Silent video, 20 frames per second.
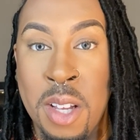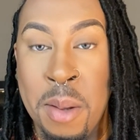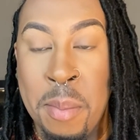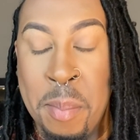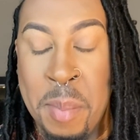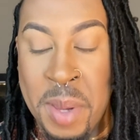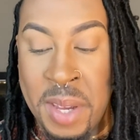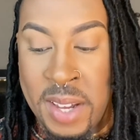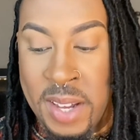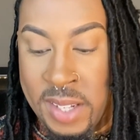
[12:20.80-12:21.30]

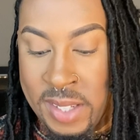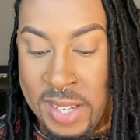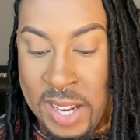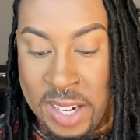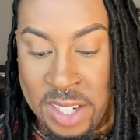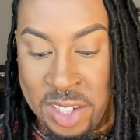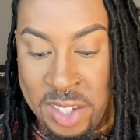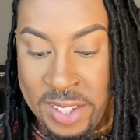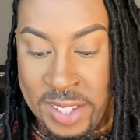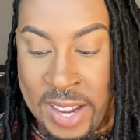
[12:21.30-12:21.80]
Because I
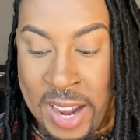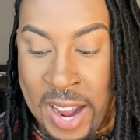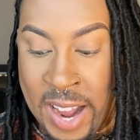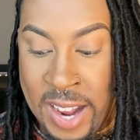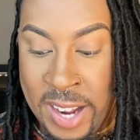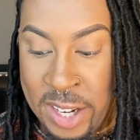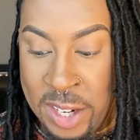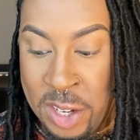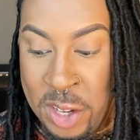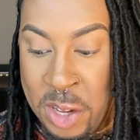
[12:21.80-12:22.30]
just
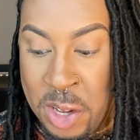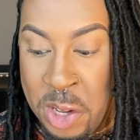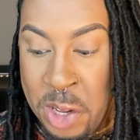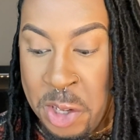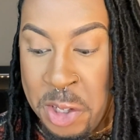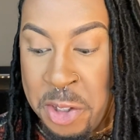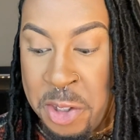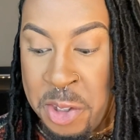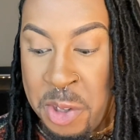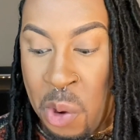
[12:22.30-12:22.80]
got
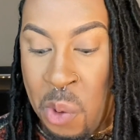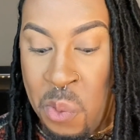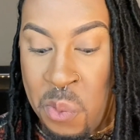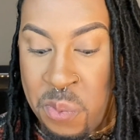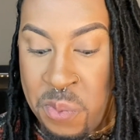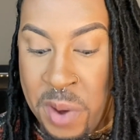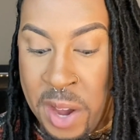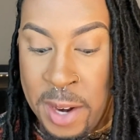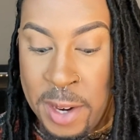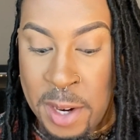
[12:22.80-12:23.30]
so
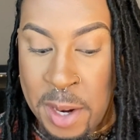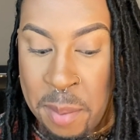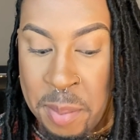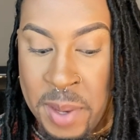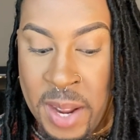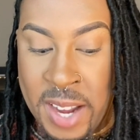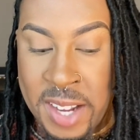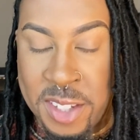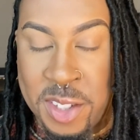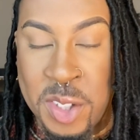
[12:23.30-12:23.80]
fed up,
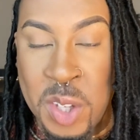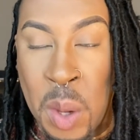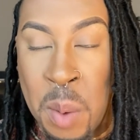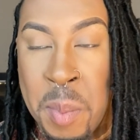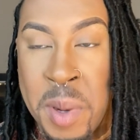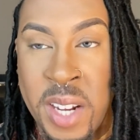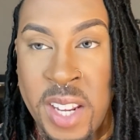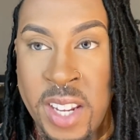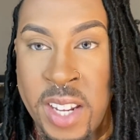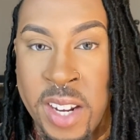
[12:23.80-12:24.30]
like so
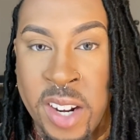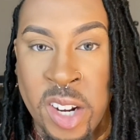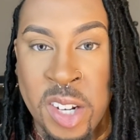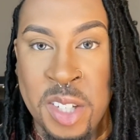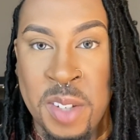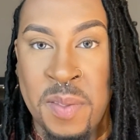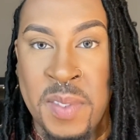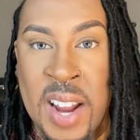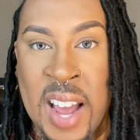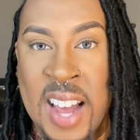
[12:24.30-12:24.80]
many
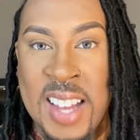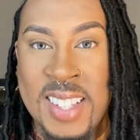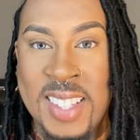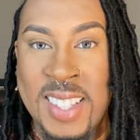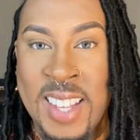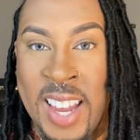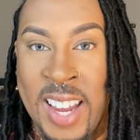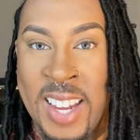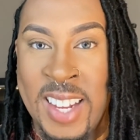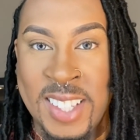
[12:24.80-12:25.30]
years of not
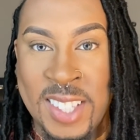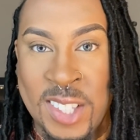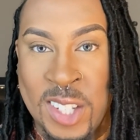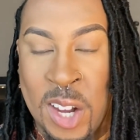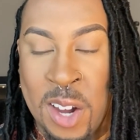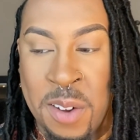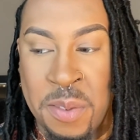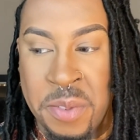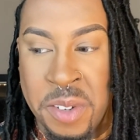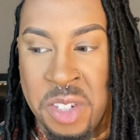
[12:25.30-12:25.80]
saying
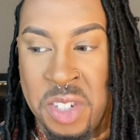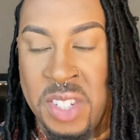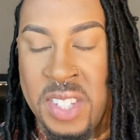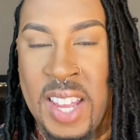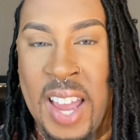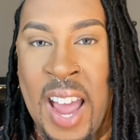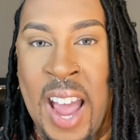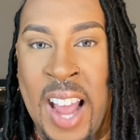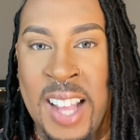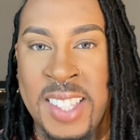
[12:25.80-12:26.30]
stuff and just
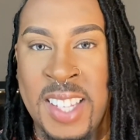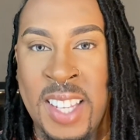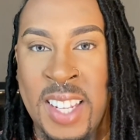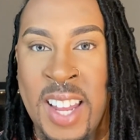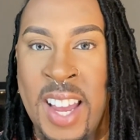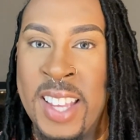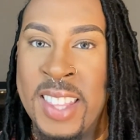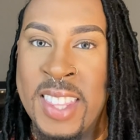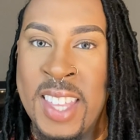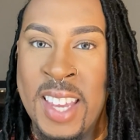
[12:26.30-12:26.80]
acting
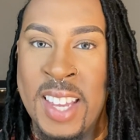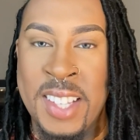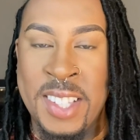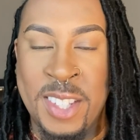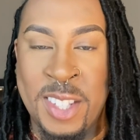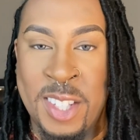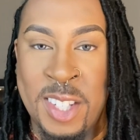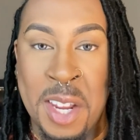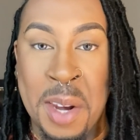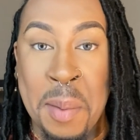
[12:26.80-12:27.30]
like
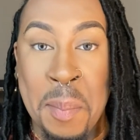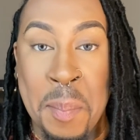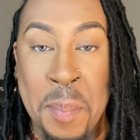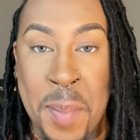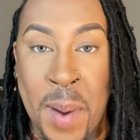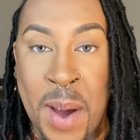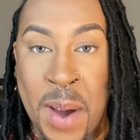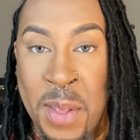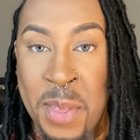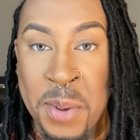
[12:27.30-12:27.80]
things didn't
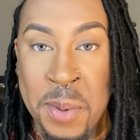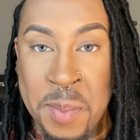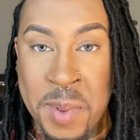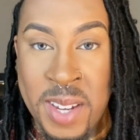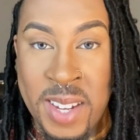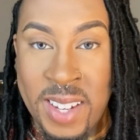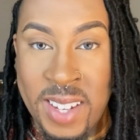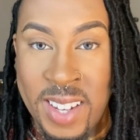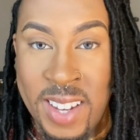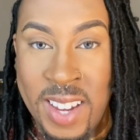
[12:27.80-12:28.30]
bother
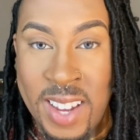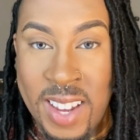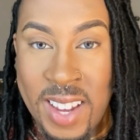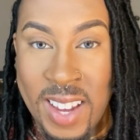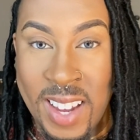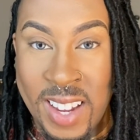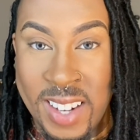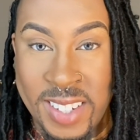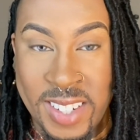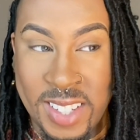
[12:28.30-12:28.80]
me
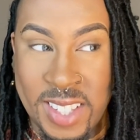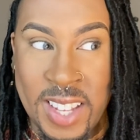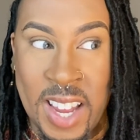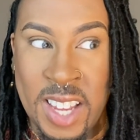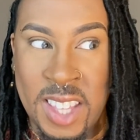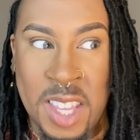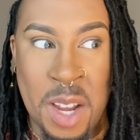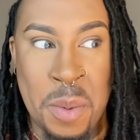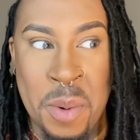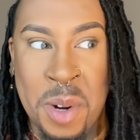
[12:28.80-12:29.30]
and just
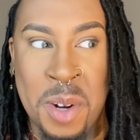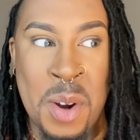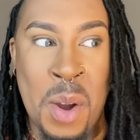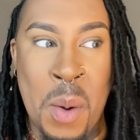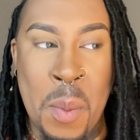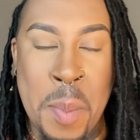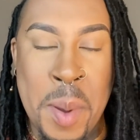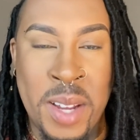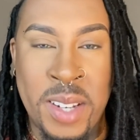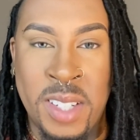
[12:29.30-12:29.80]
like they were
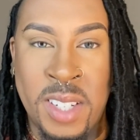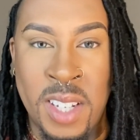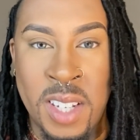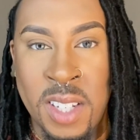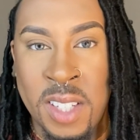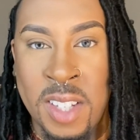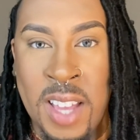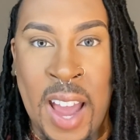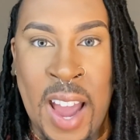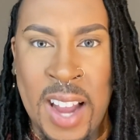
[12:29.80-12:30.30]
no big
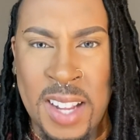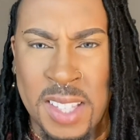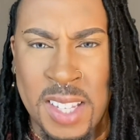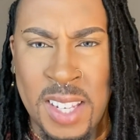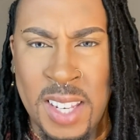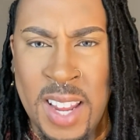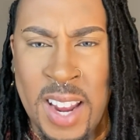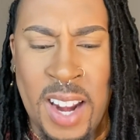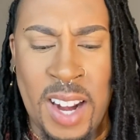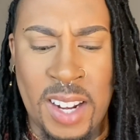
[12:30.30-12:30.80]
deal,
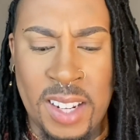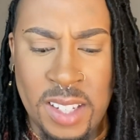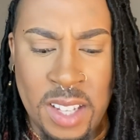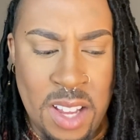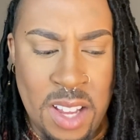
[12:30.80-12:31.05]
acting like,